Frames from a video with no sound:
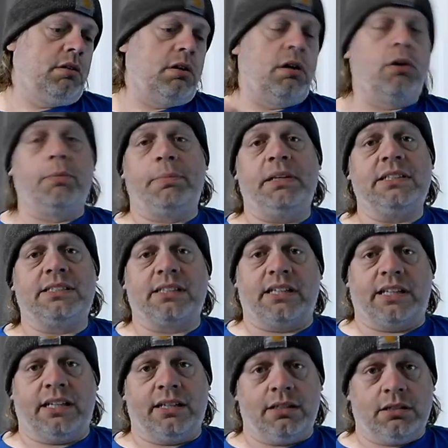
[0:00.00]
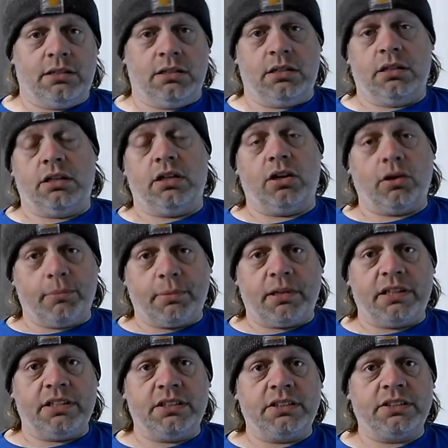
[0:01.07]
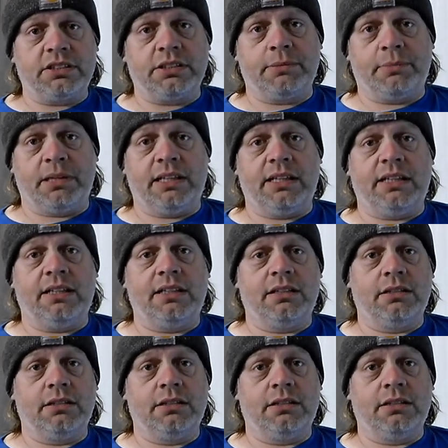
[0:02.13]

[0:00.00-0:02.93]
obesity. Nobody should be